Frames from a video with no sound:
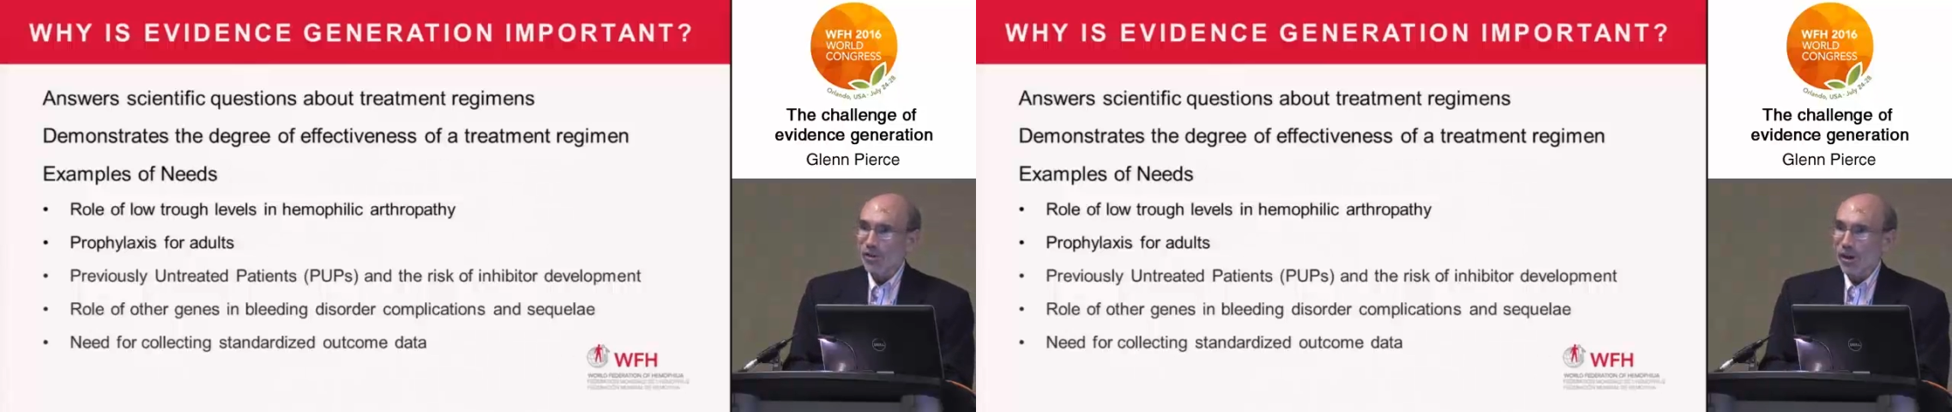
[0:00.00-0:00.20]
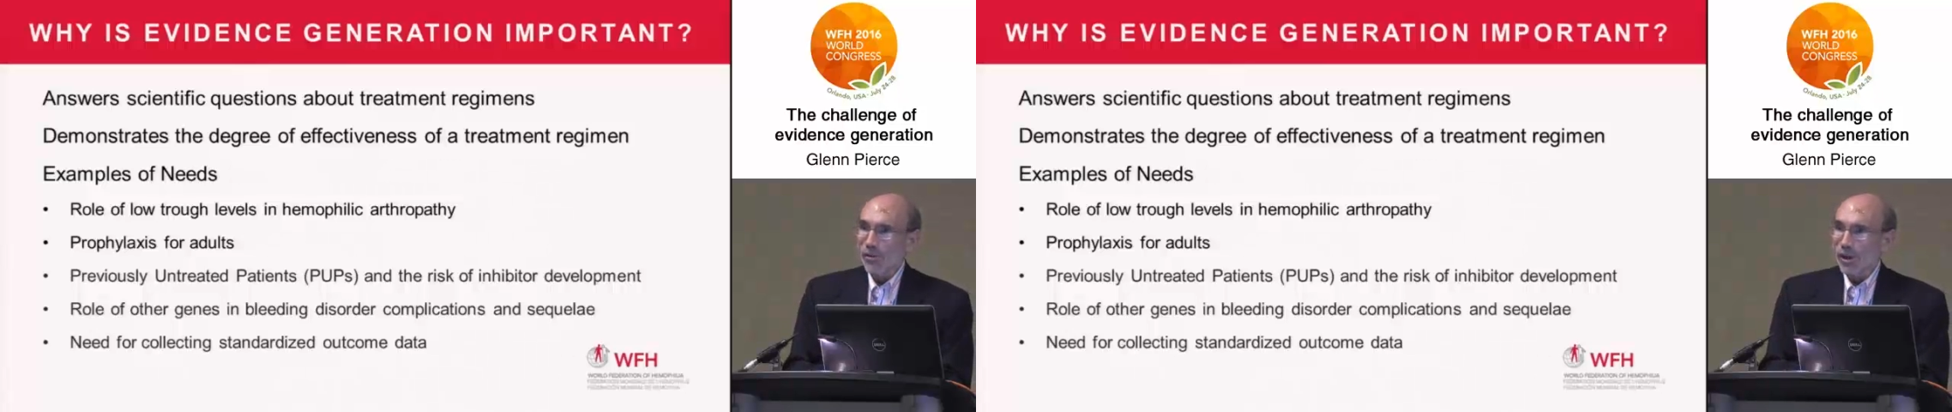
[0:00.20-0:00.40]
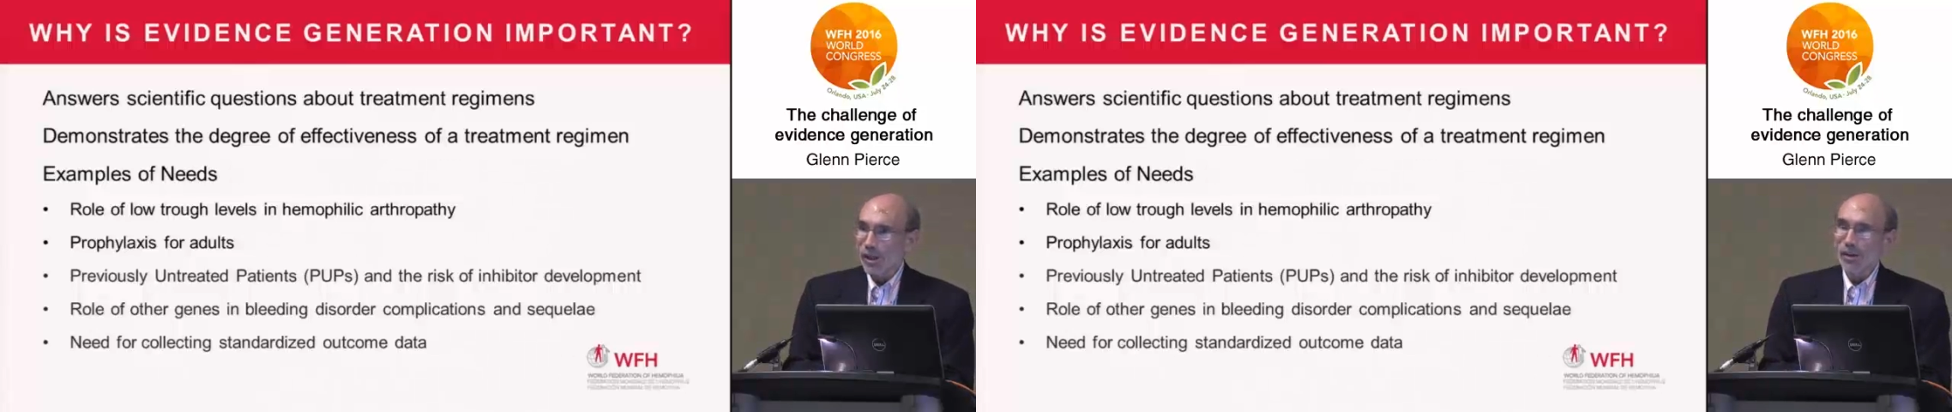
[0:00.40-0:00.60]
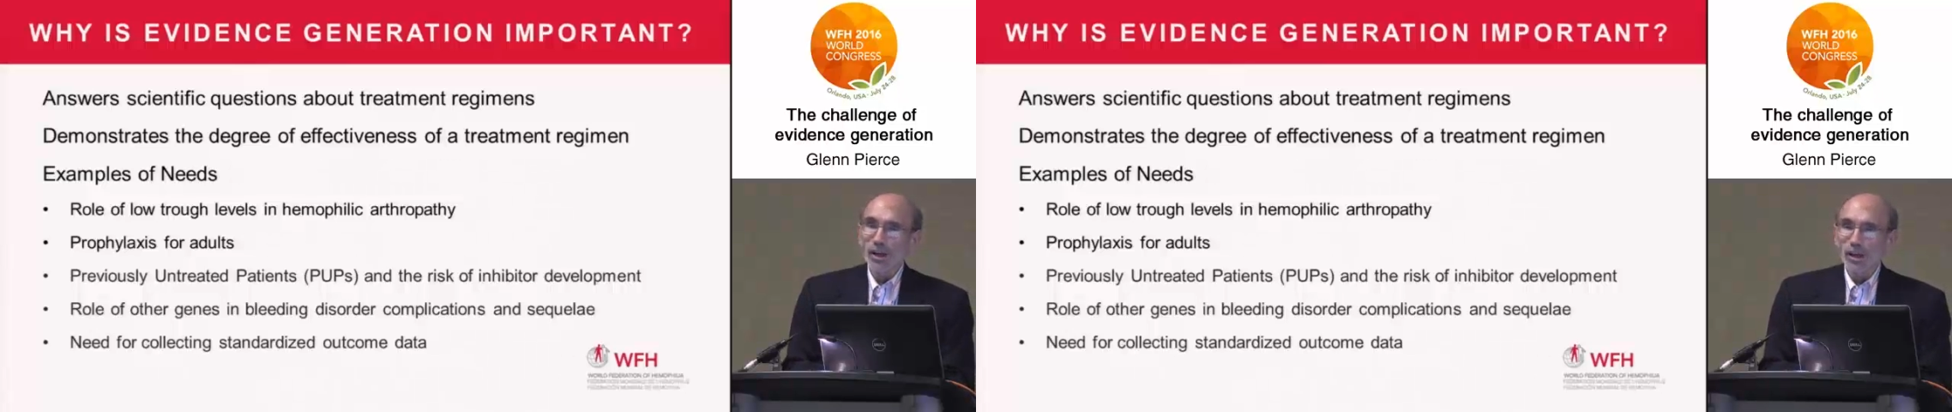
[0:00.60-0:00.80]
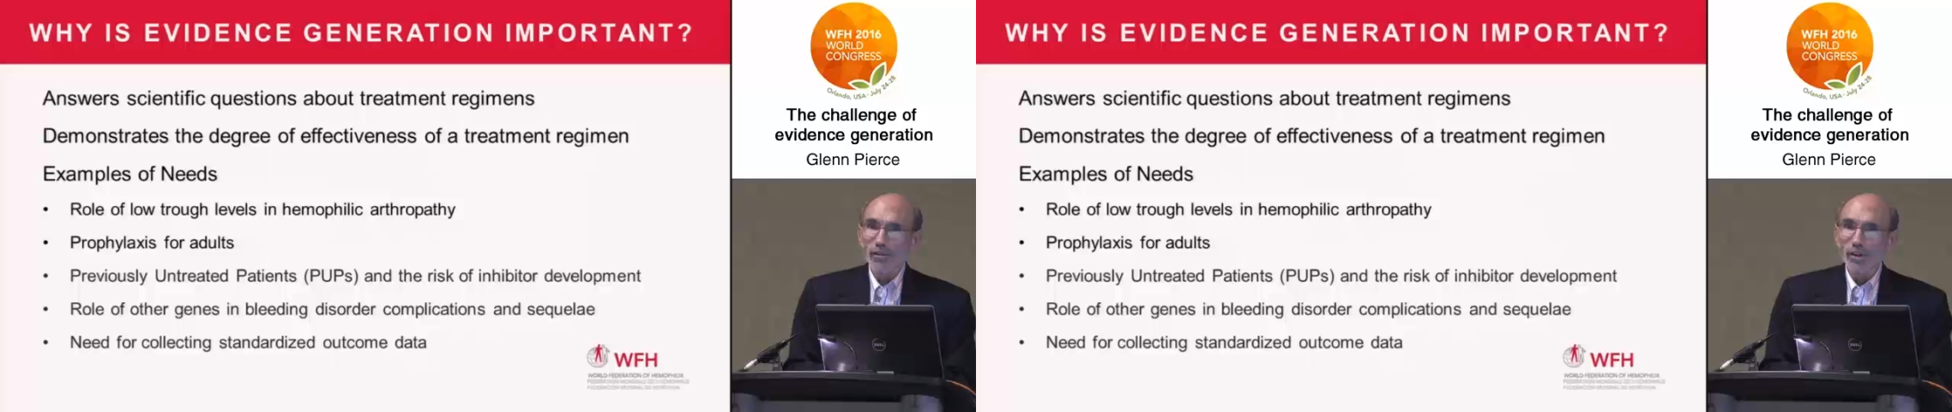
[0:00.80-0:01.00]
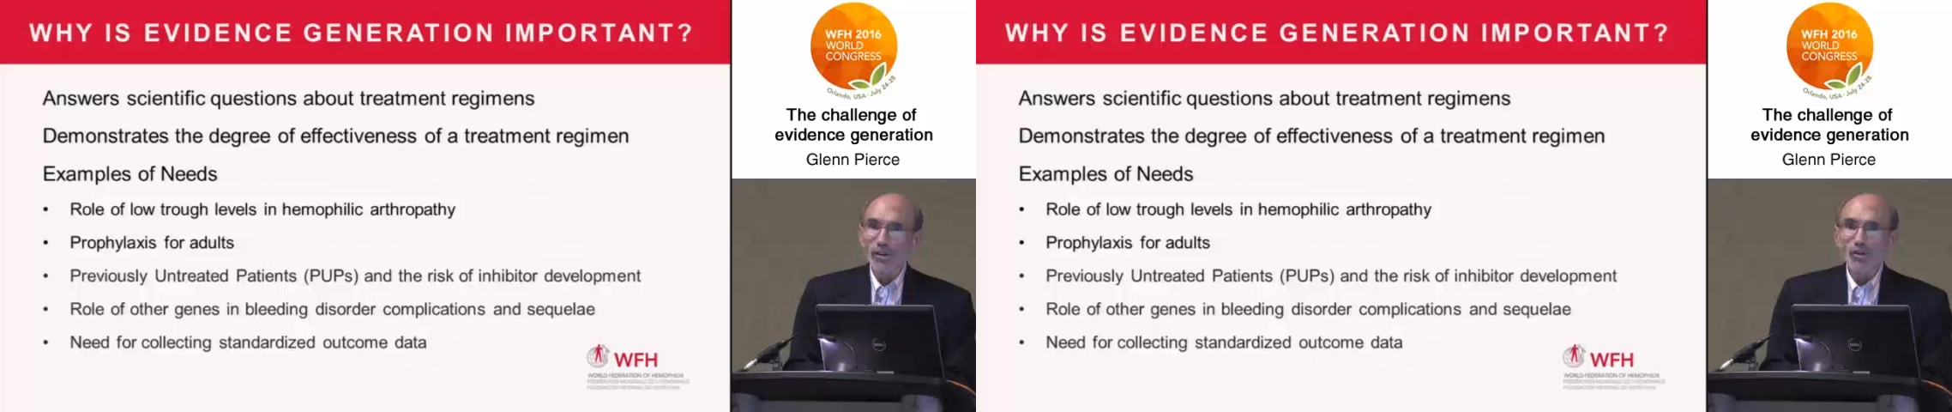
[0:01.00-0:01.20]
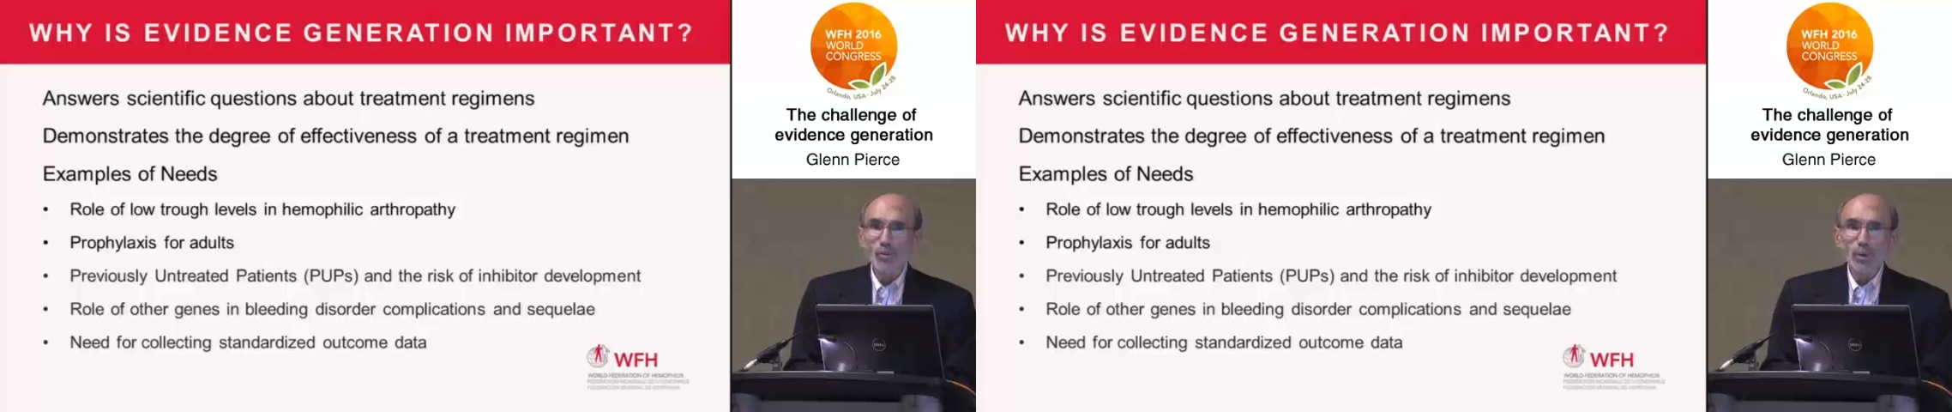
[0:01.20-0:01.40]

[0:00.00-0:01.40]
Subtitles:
generating that evidence,